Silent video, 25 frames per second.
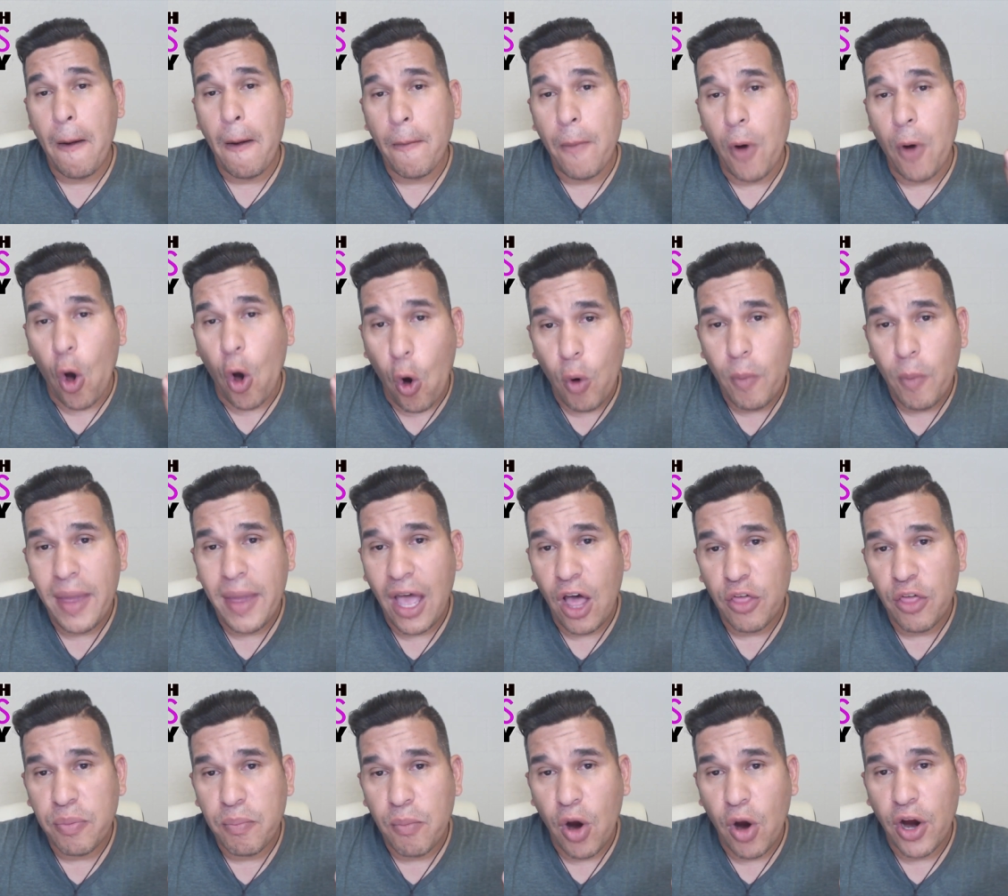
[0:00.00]
home
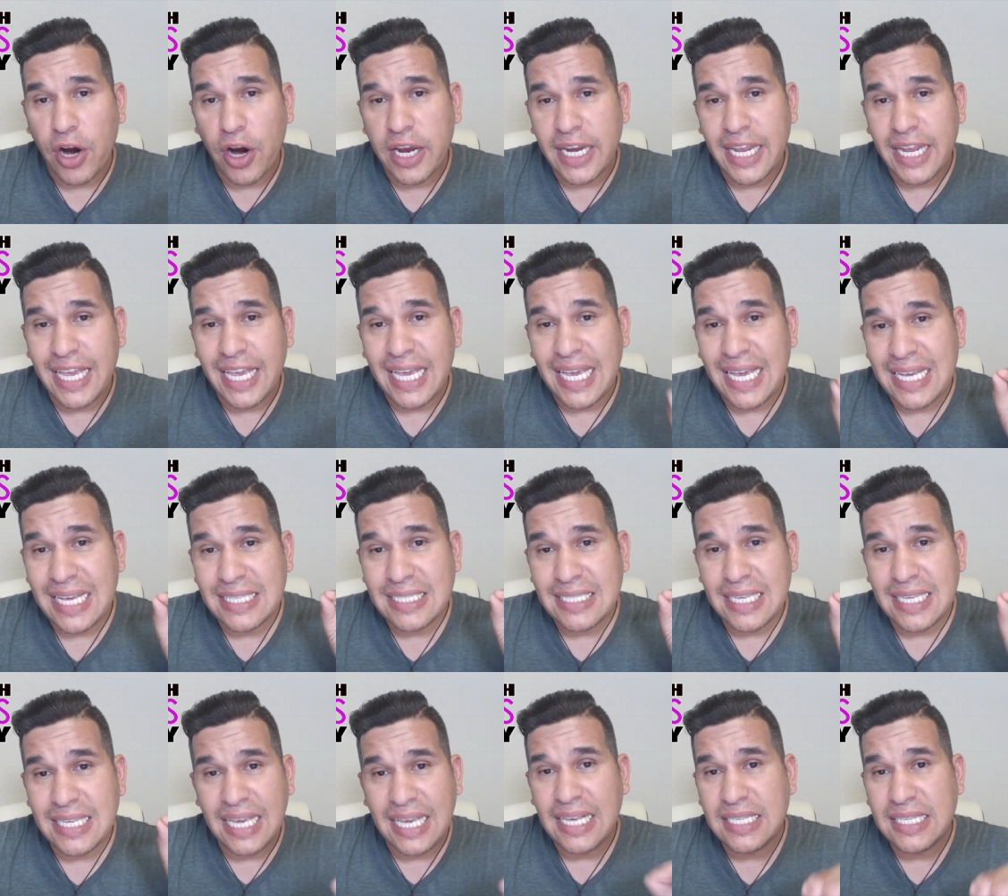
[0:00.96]
health marketing
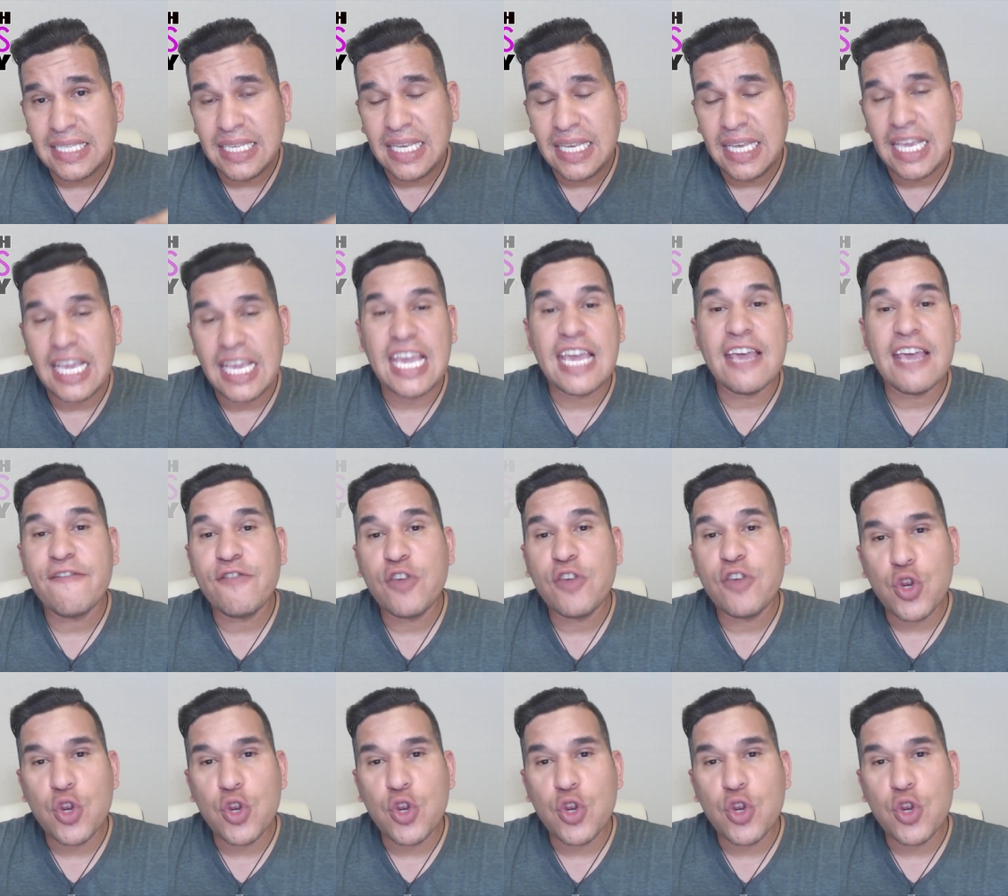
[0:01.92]
is easy if you